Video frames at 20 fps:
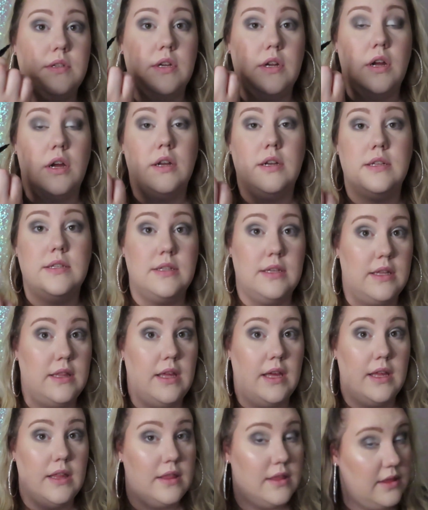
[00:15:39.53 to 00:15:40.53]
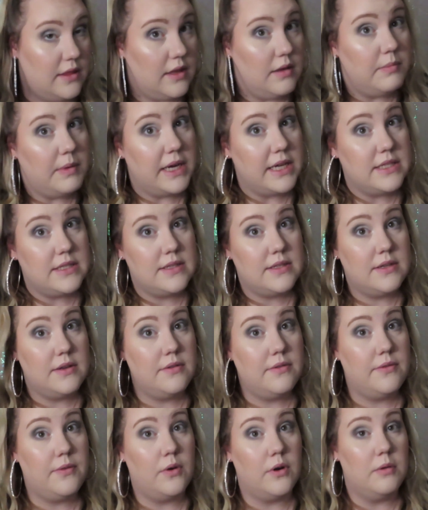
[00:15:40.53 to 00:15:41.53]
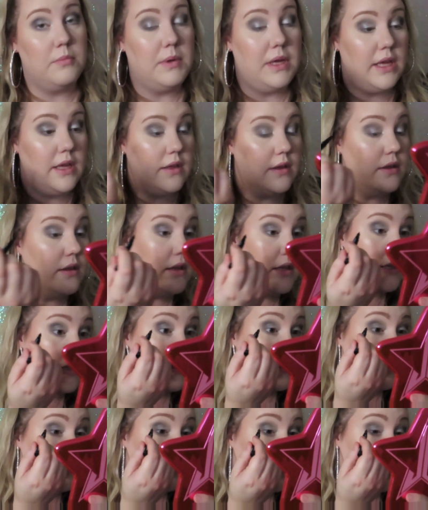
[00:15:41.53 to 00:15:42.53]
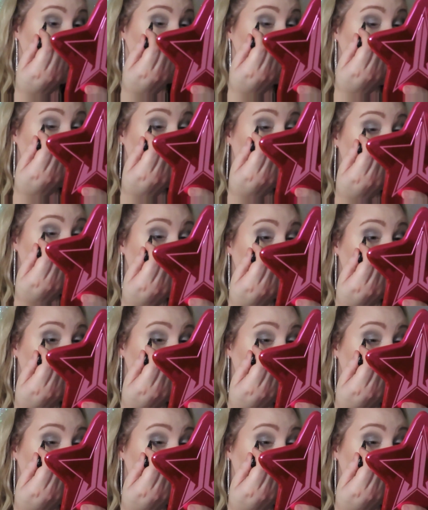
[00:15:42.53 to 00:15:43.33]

are honestly like the best for me, is the felt tips.